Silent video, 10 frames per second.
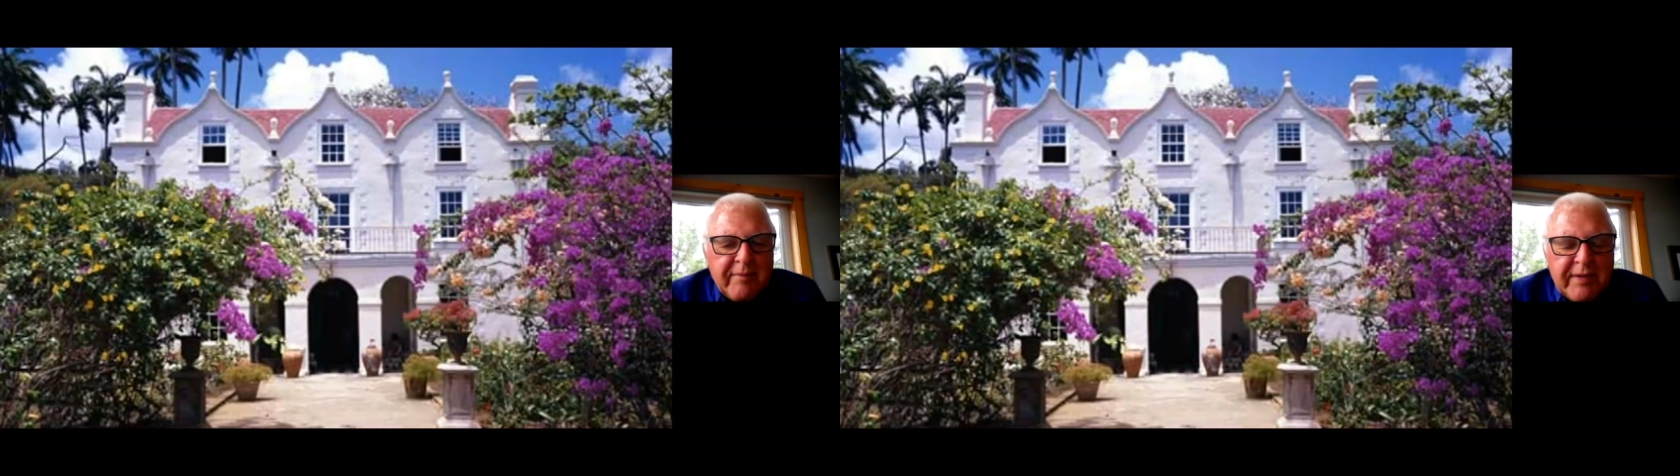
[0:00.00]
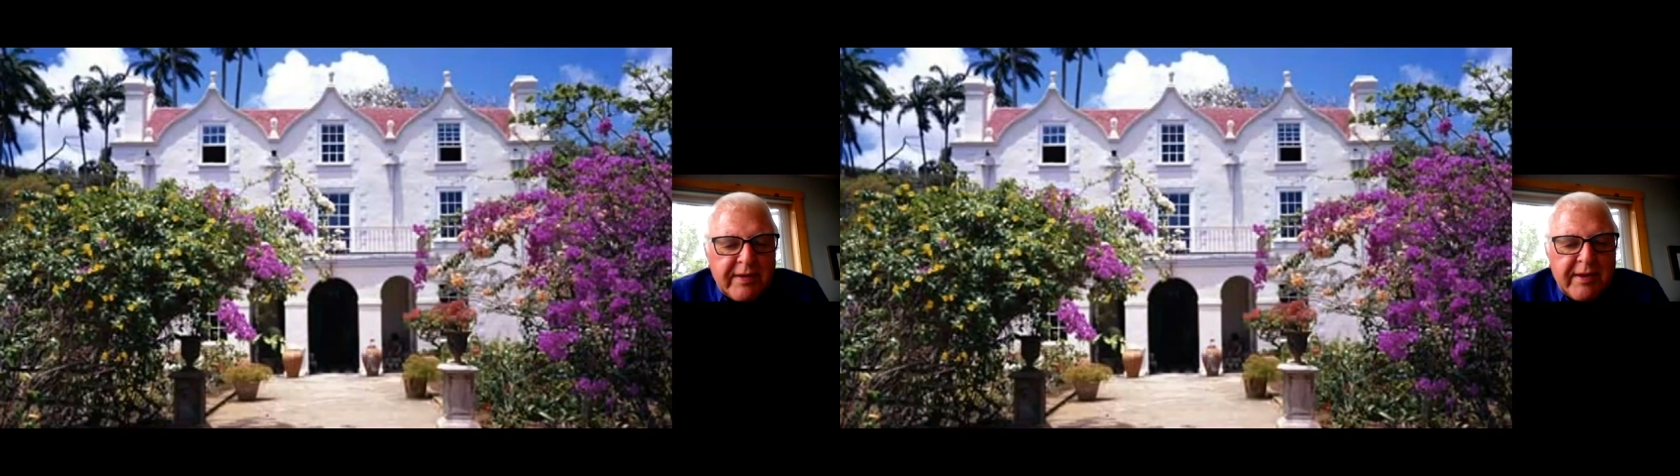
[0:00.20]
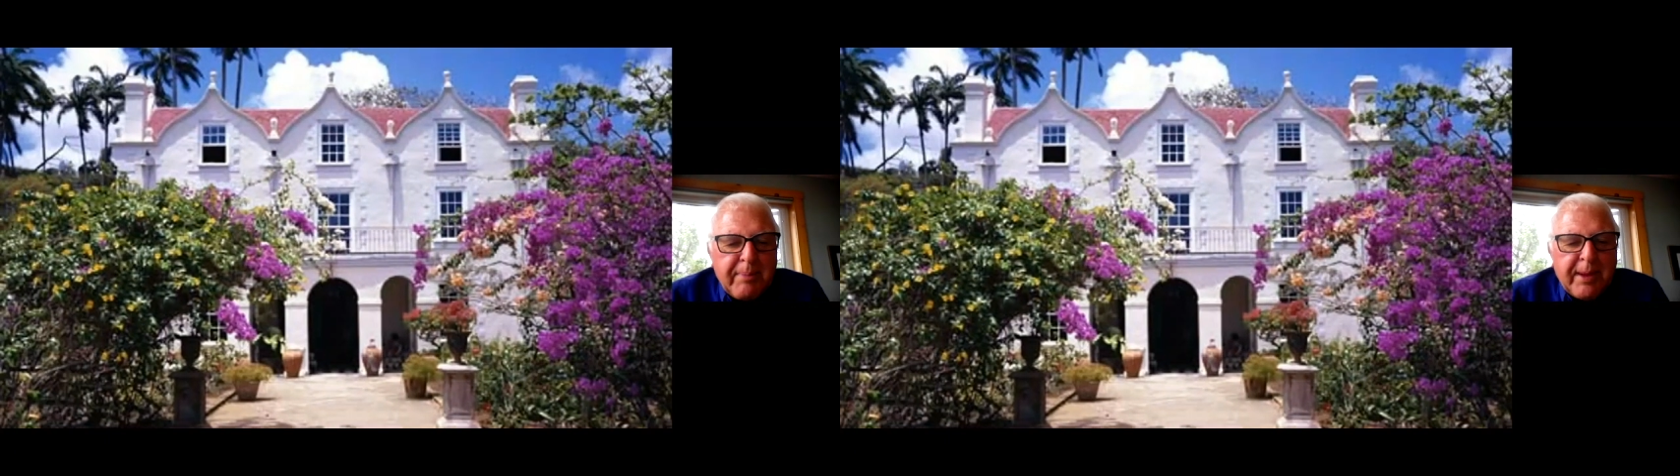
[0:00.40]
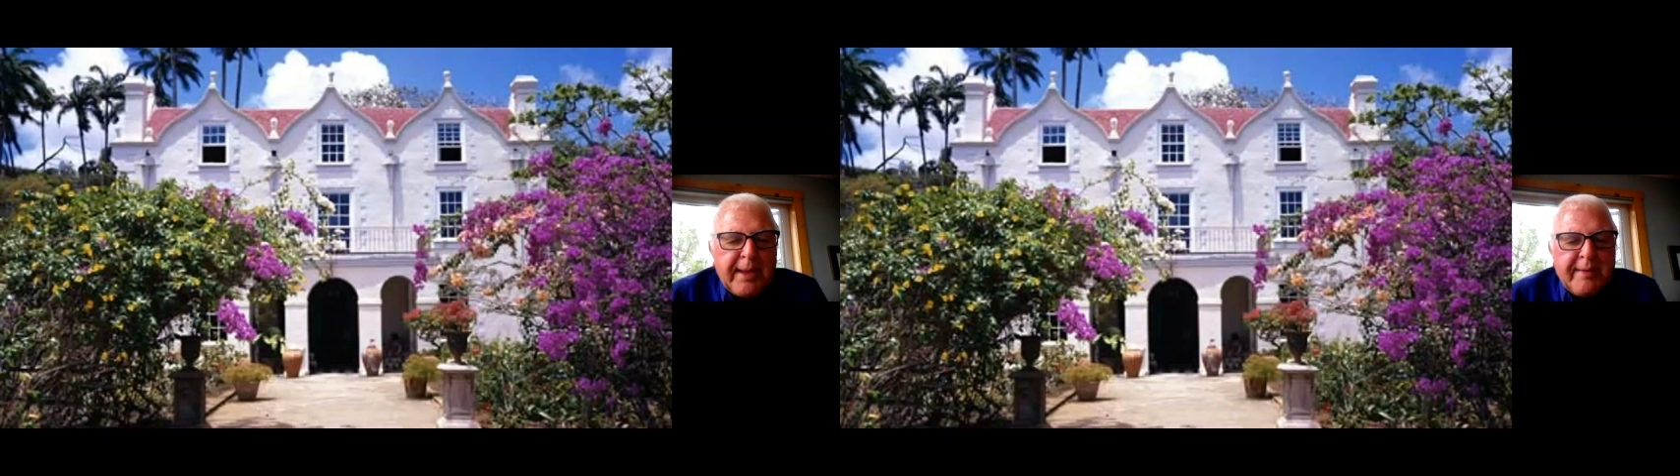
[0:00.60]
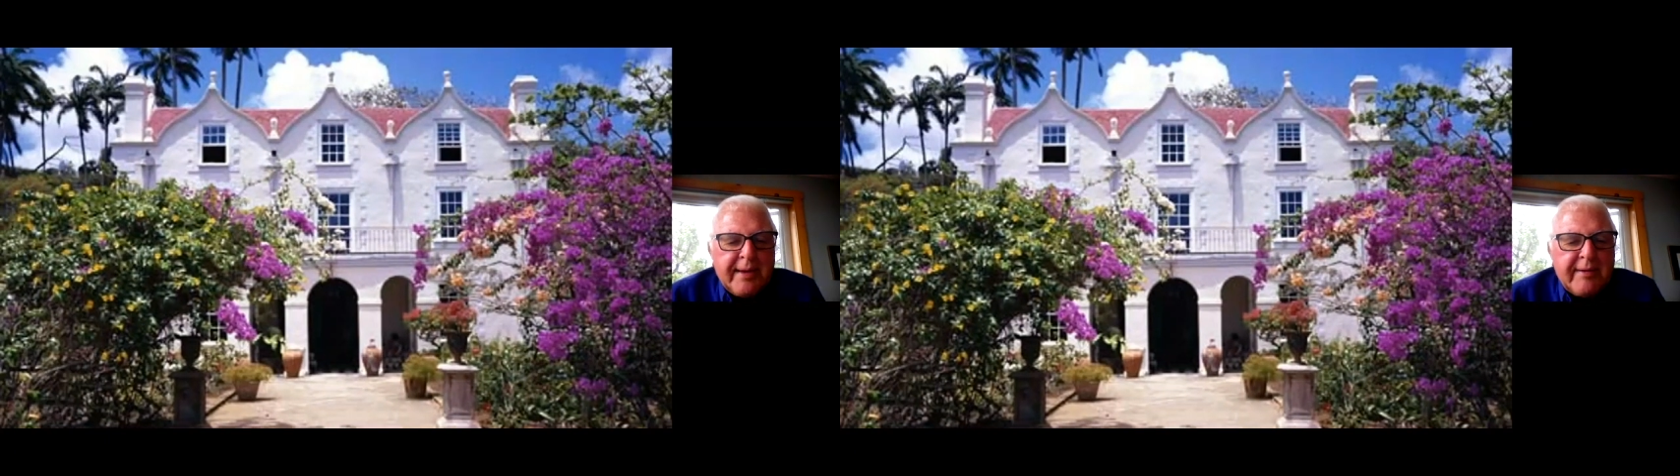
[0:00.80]
without visiting
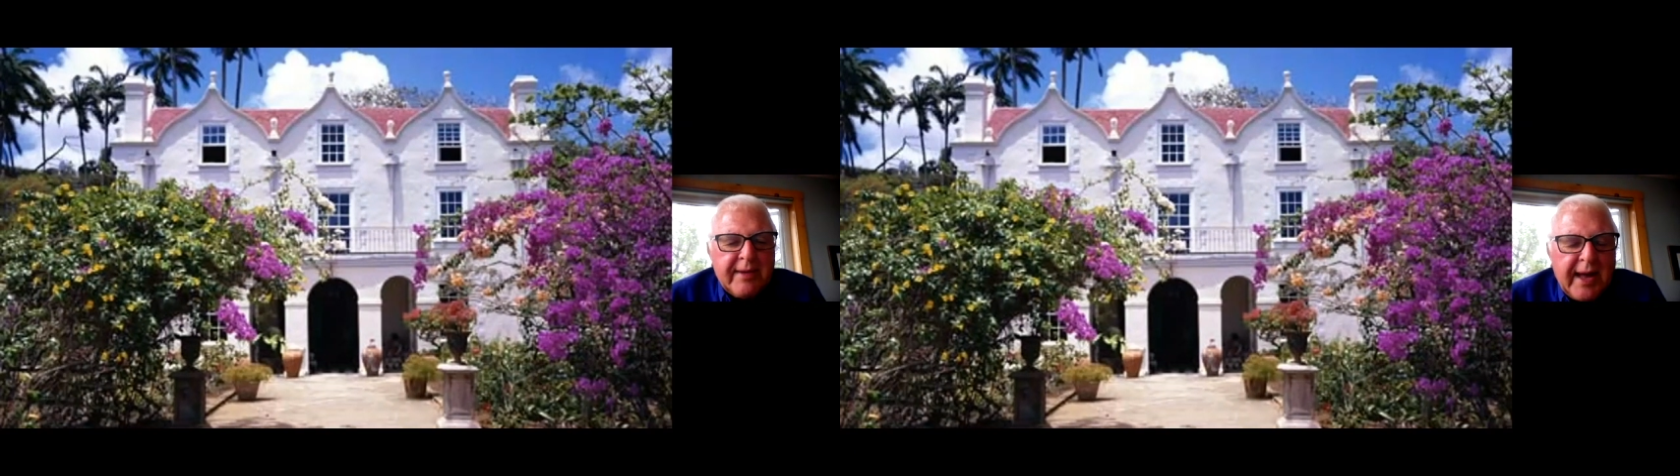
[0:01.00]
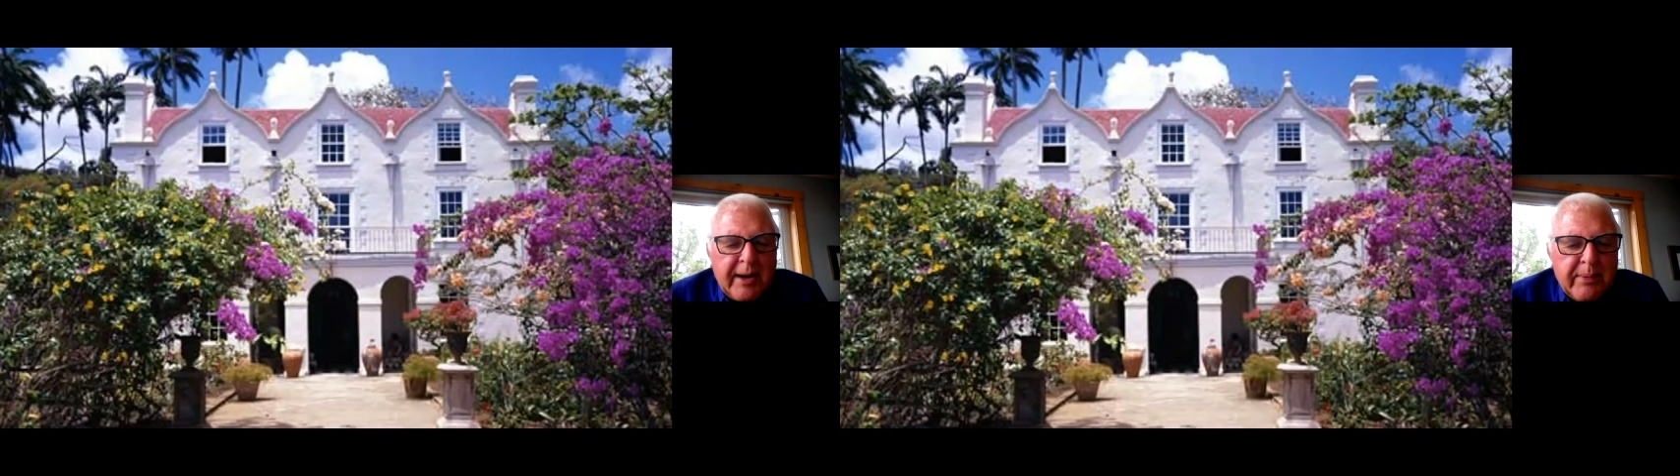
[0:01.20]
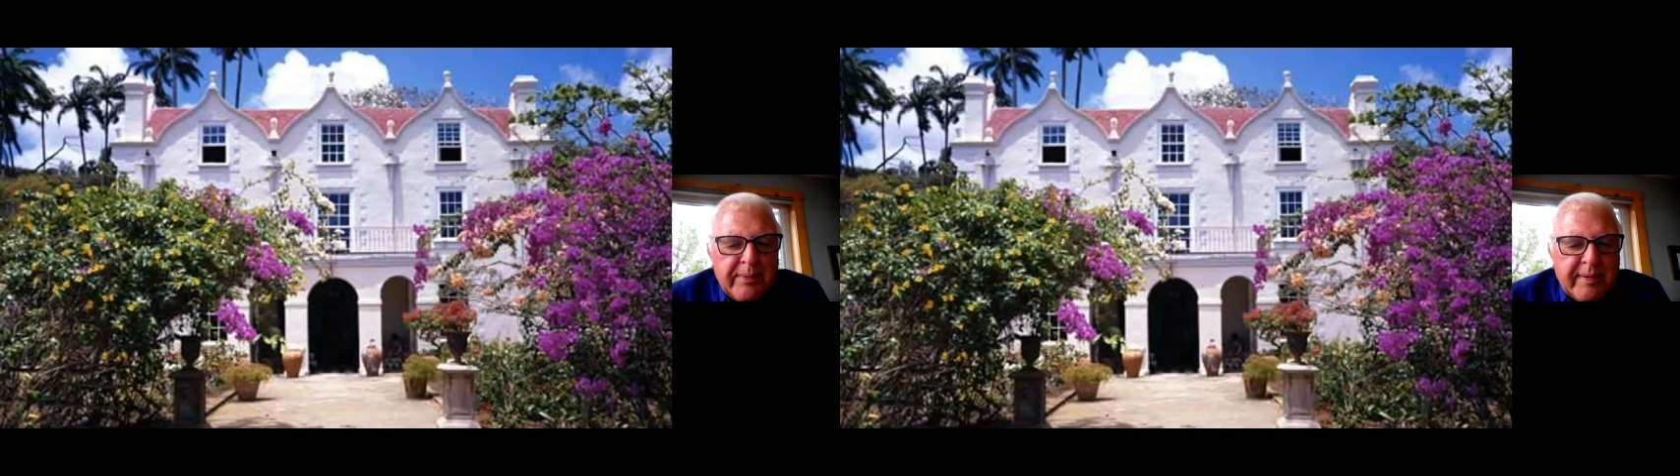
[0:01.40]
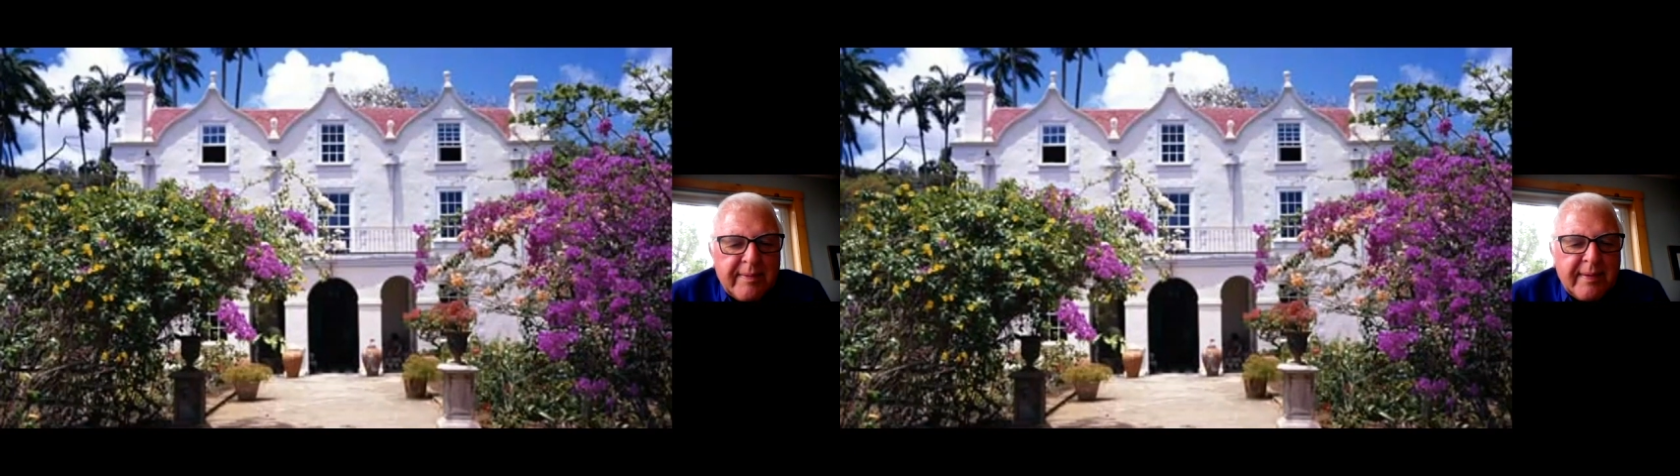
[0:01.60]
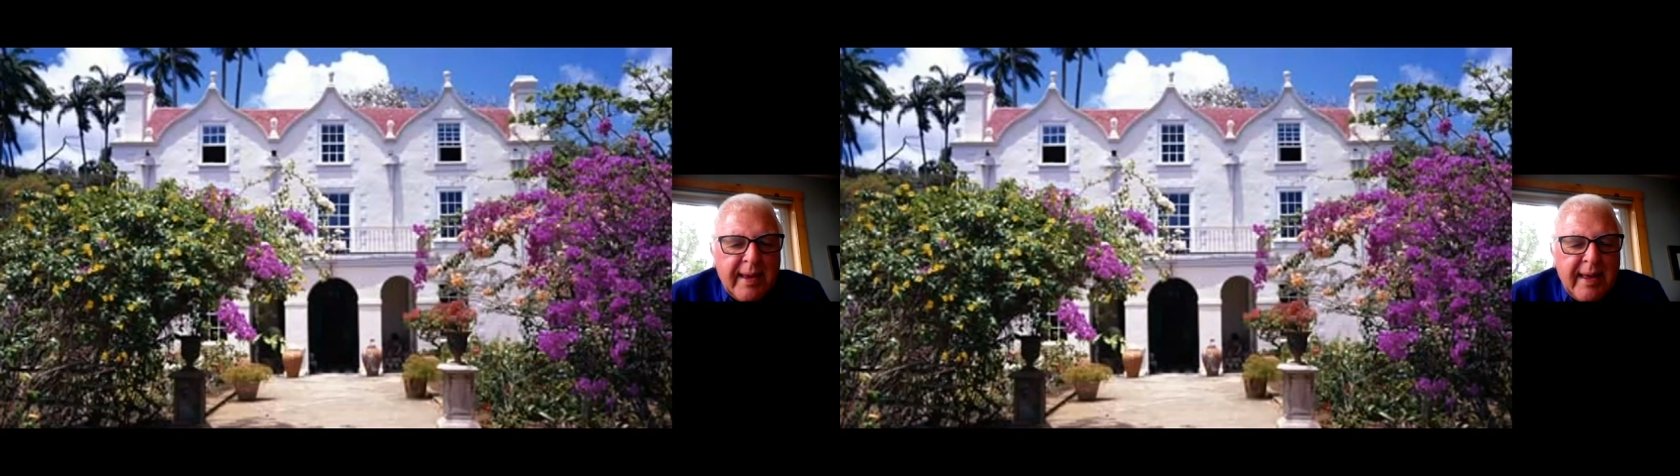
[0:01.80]
Plantation
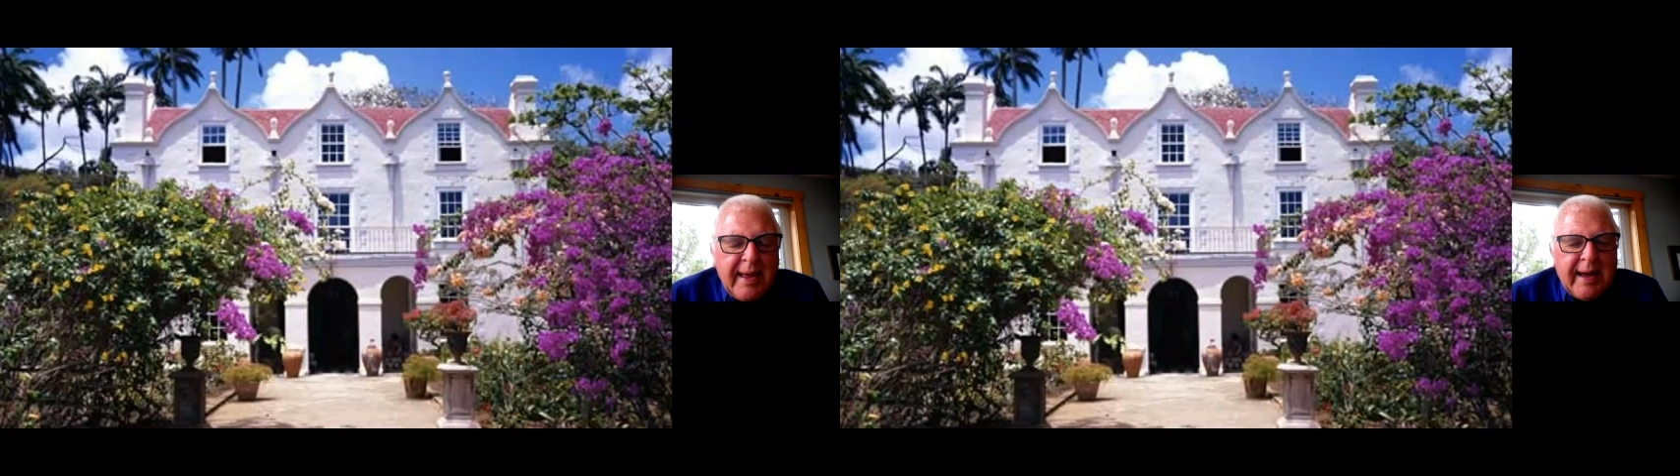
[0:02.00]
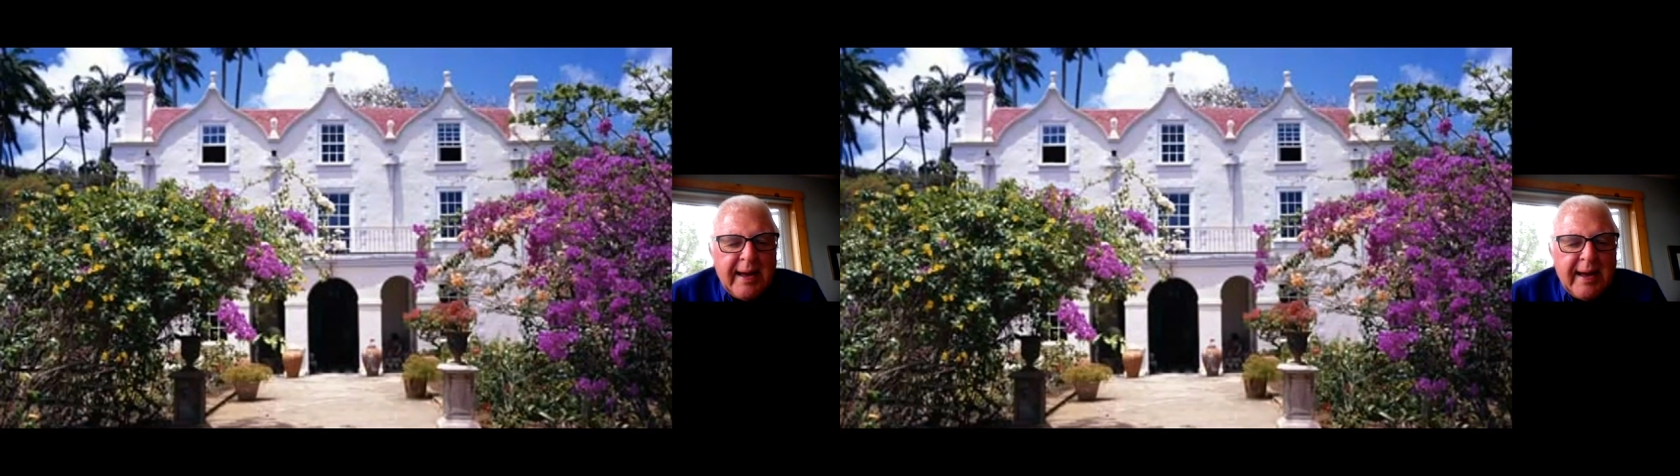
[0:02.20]
Houses.